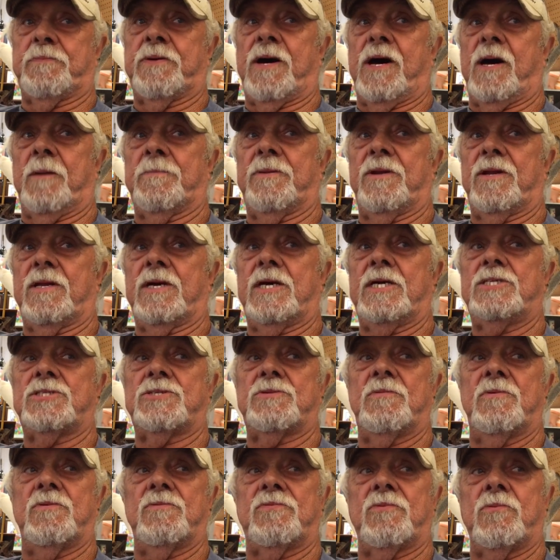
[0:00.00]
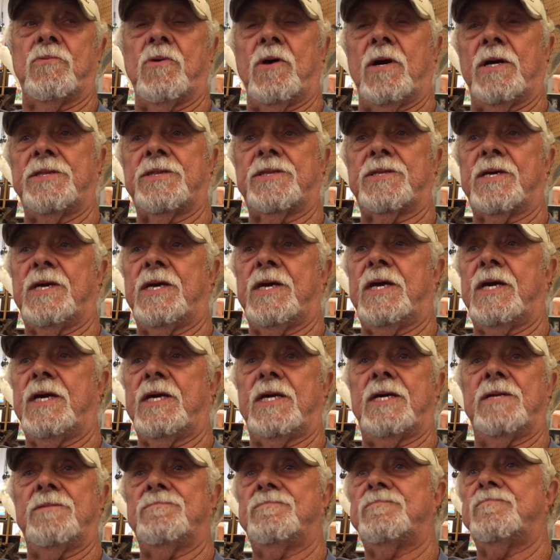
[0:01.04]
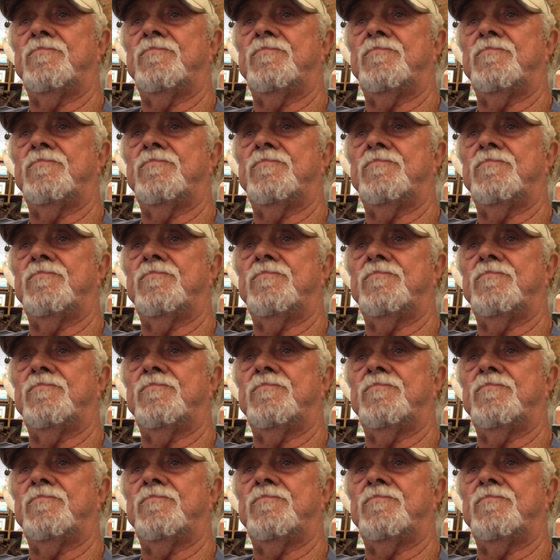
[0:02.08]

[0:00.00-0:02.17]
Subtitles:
population for one thing, and